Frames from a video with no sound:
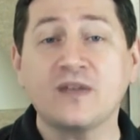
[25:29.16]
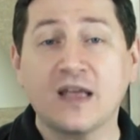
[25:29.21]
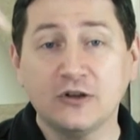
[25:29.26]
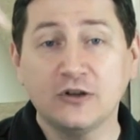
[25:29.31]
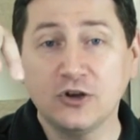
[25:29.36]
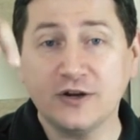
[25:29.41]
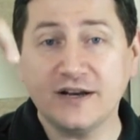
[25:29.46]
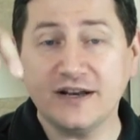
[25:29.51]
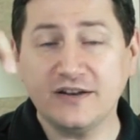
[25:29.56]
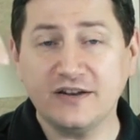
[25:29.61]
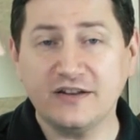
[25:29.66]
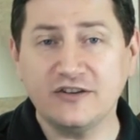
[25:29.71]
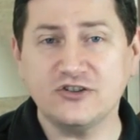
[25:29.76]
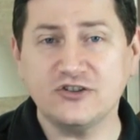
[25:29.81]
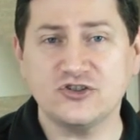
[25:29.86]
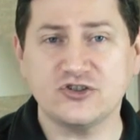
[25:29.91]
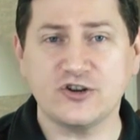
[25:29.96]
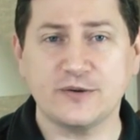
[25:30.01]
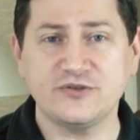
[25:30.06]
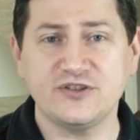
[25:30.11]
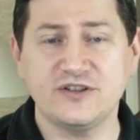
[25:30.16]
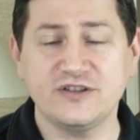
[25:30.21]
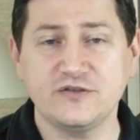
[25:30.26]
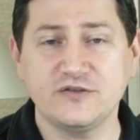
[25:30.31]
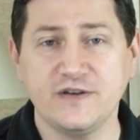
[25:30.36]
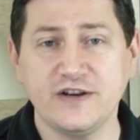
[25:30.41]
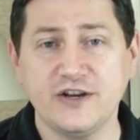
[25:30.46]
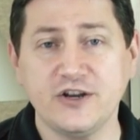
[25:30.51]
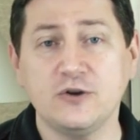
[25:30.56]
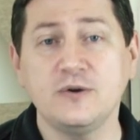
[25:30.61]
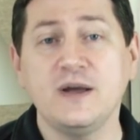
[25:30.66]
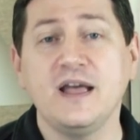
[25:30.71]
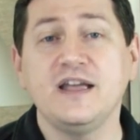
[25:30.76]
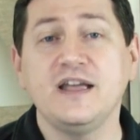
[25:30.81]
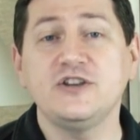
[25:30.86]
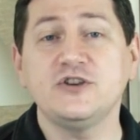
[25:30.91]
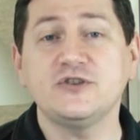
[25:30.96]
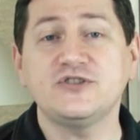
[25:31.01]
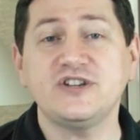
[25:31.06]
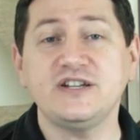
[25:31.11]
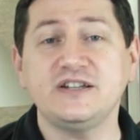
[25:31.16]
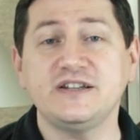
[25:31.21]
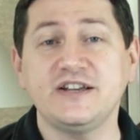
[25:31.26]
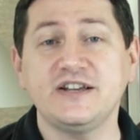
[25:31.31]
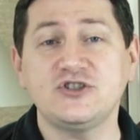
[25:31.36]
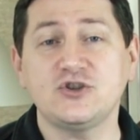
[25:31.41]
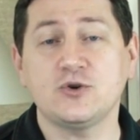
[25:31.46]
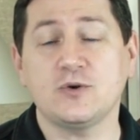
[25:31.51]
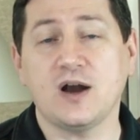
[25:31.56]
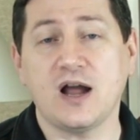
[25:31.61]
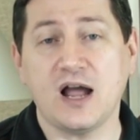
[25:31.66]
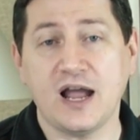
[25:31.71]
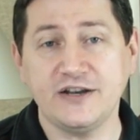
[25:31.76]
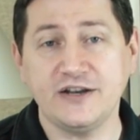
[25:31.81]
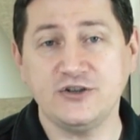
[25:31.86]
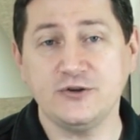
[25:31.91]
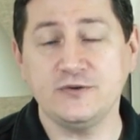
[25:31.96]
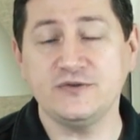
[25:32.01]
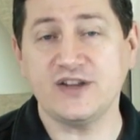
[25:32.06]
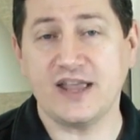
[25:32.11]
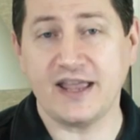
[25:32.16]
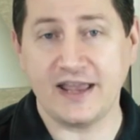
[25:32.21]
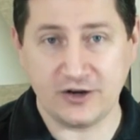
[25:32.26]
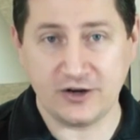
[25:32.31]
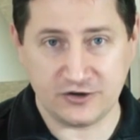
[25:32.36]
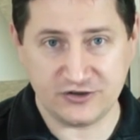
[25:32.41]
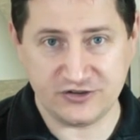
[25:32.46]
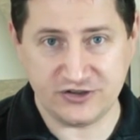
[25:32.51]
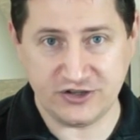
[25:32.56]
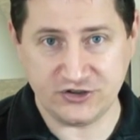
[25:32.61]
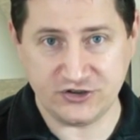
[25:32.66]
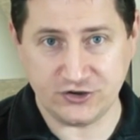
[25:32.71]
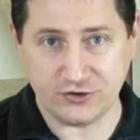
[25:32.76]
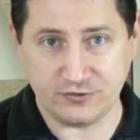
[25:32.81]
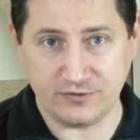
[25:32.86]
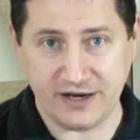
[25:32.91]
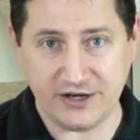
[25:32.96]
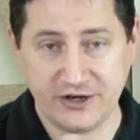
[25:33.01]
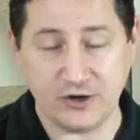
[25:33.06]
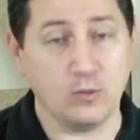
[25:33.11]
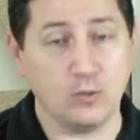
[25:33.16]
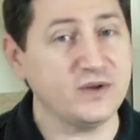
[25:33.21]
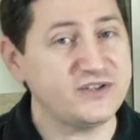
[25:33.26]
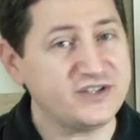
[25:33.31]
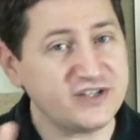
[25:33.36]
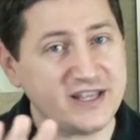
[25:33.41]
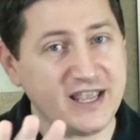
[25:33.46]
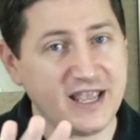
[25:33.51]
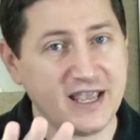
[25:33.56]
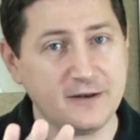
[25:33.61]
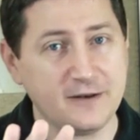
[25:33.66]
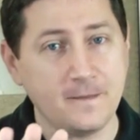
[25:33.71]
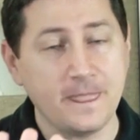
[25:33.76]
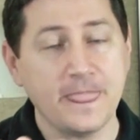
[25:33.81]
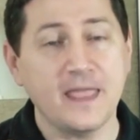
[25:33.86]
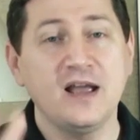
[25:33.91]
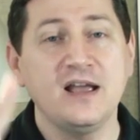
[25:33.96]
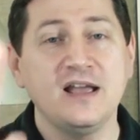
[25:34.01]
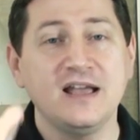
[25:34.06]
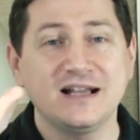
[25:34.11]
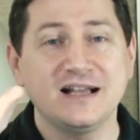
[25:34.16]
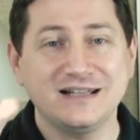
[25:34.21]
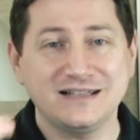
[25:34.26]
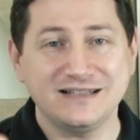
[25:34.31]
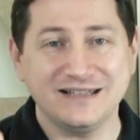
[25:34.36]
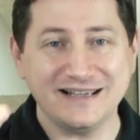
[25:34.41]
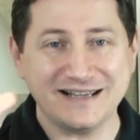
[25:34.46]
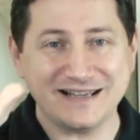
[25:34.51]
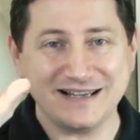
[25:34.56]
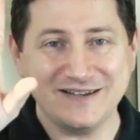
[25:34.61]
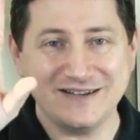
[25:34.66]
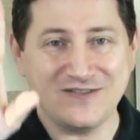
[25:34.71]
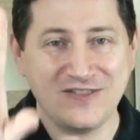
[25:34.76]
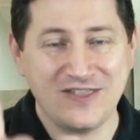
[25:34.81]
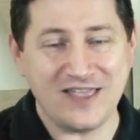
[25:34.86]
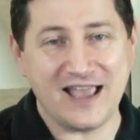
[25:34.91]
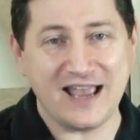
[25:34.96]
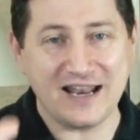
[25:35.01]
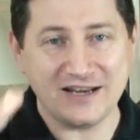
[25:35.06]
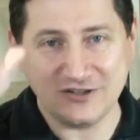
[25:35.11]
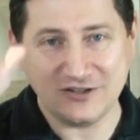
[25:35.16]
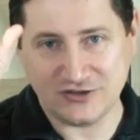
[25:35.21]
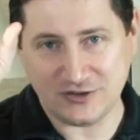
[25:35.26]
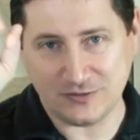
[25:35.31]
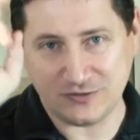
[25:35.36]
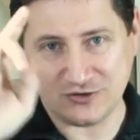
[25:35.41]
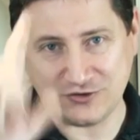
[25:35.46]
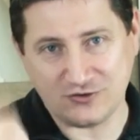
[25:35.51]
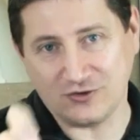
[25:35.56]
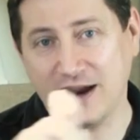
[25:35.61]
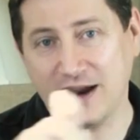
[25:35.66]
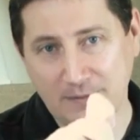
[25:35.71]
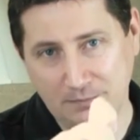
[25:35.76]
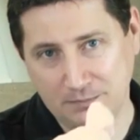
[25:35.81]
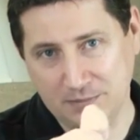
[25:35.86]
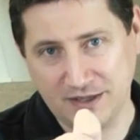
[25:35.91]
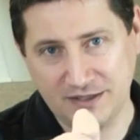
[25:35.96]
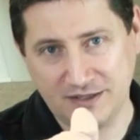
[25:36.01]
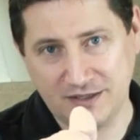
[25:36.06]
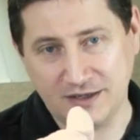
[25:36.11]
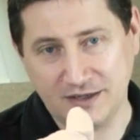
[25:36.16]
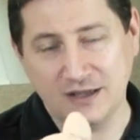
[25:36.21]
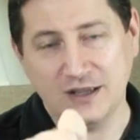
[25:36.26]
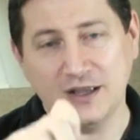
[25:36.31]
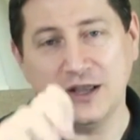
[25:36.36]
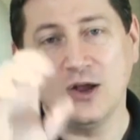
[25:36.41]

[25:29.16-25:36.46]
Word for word: look into the description of this video. You'll see links to our iTunes and our Stitcher Radio. And once again, click that subscribe button.